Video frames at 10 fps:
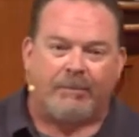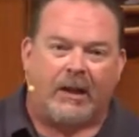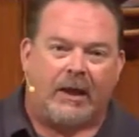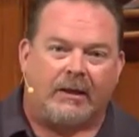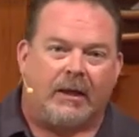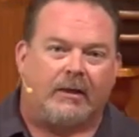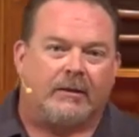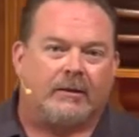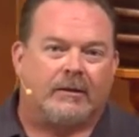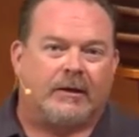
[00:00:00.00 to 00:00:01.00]

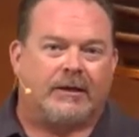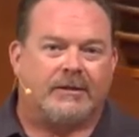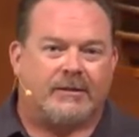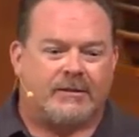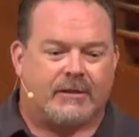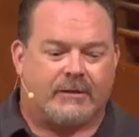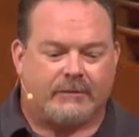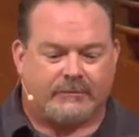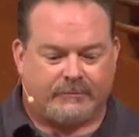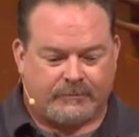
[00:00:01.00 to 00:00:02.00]
and it's a
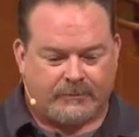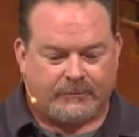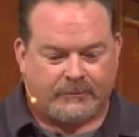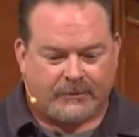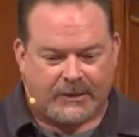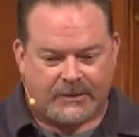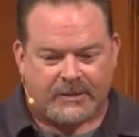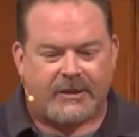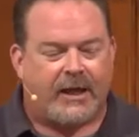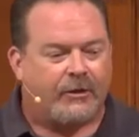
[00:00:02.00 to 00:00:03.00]

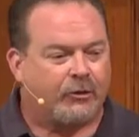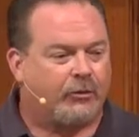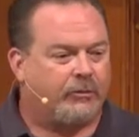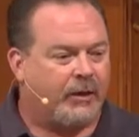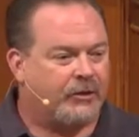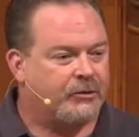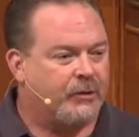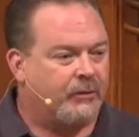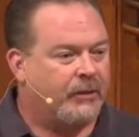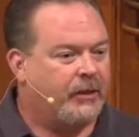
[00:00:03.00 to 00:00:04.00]
theatrical
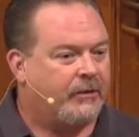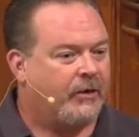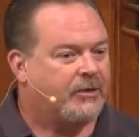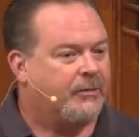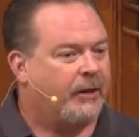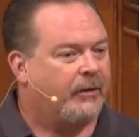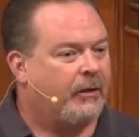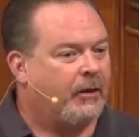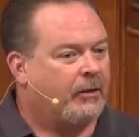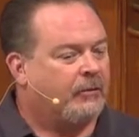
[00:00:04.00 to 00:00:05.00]
embellishment, but he talks about,
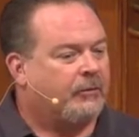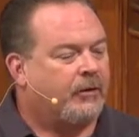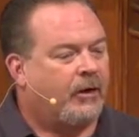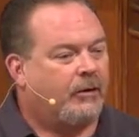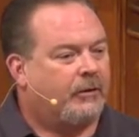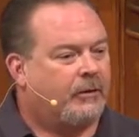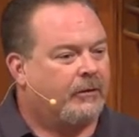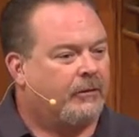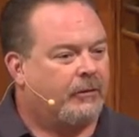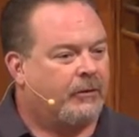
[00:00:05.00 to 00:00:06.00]
well, God,
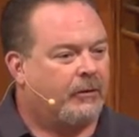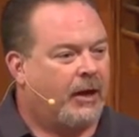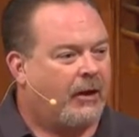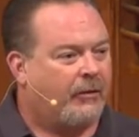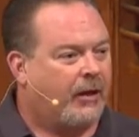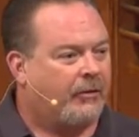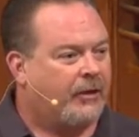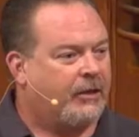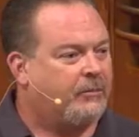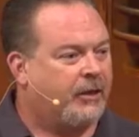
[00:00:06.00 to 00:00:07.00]
how can
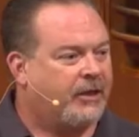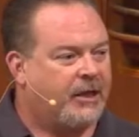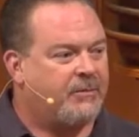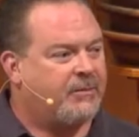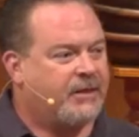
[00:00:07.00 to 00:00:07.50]
anybody keep